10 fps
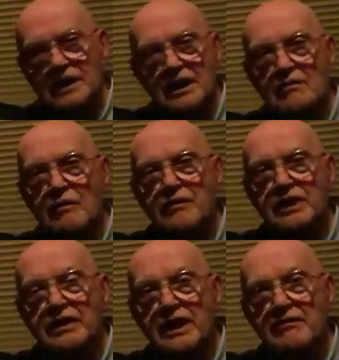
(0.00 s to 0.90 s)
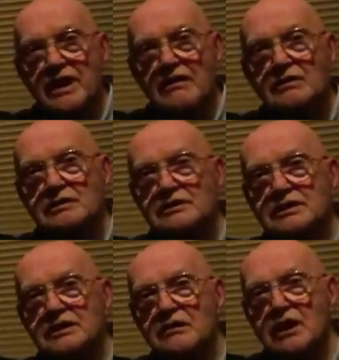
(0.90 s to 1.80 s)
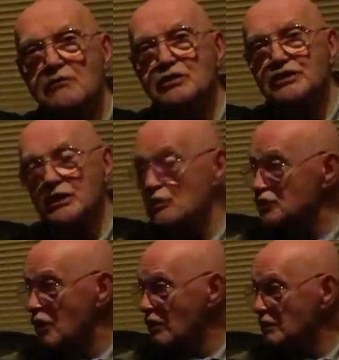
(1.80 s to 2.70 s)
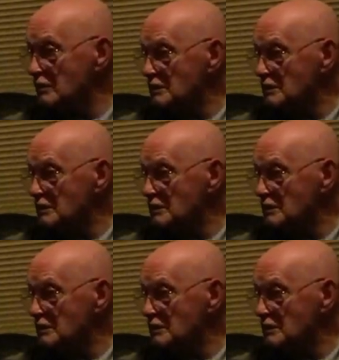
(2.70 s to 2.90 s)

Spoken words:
can't remember her name now, the singer, but she was on,